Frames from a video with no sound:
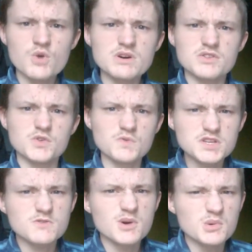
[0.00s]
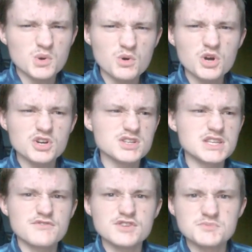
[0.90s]
Well, the reason why I'm quiet because
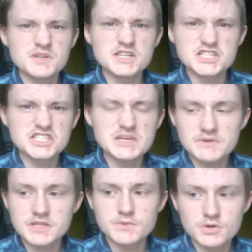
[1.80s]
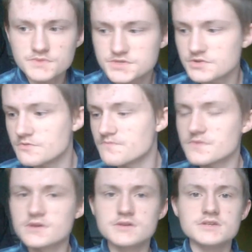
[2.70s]
everyone's being asleep at the moment, so
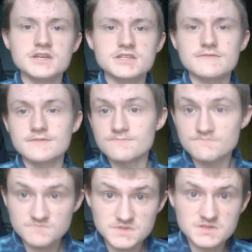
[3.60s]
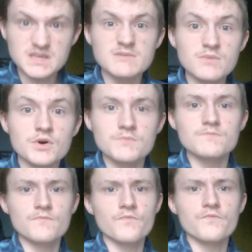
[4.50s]
yes, I have to keep my
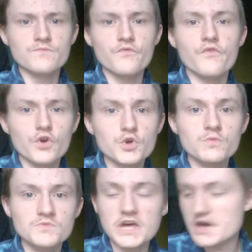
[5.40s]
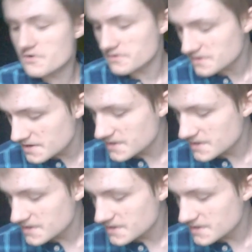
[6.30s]
volume down.